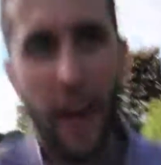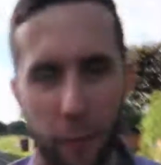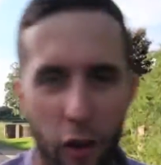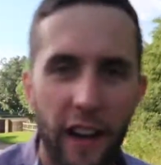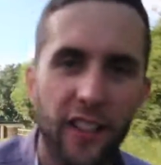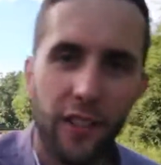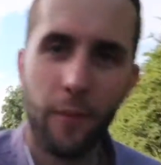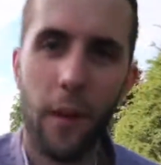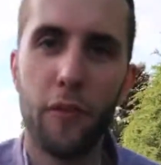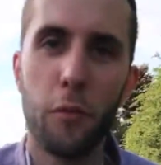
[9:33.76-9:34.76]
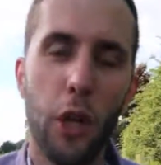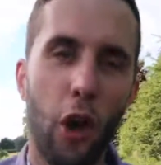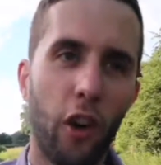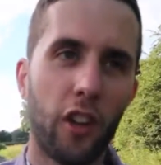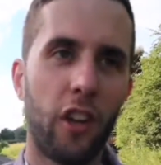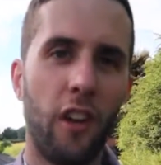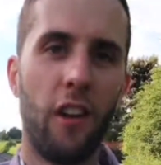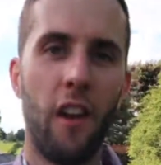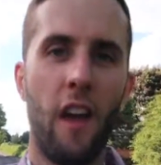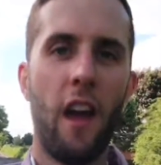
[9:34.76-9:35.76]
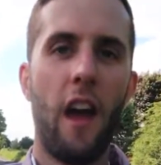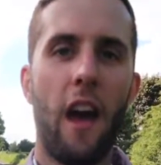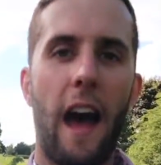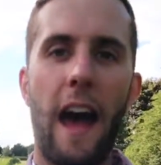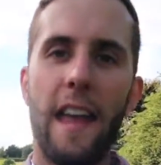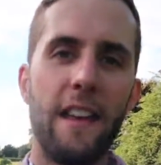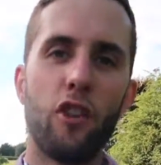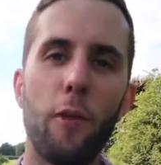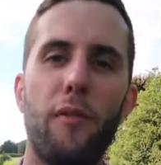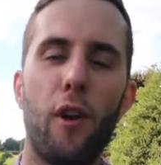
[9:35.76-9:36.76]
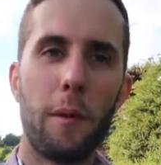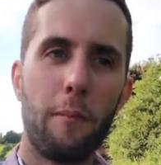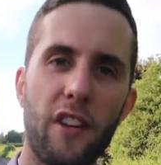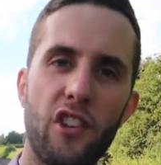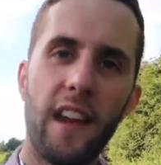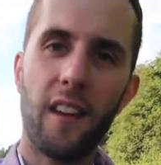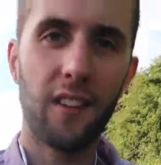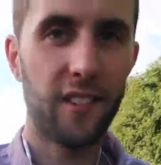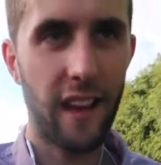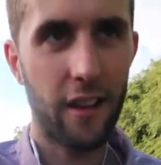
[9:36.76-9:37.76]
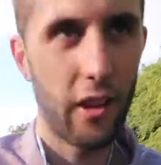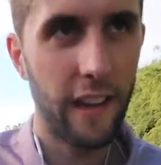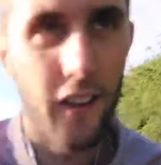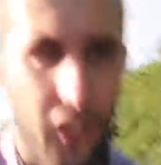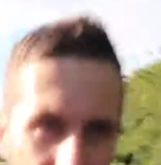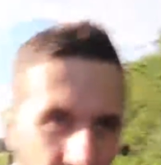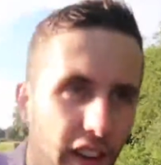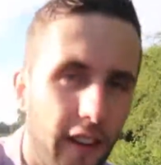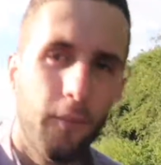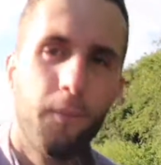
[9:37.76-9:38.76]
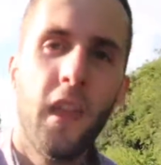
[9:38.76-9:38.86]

I'm Chris, I'm from York. I enjoy performing magic, cycling and surfing.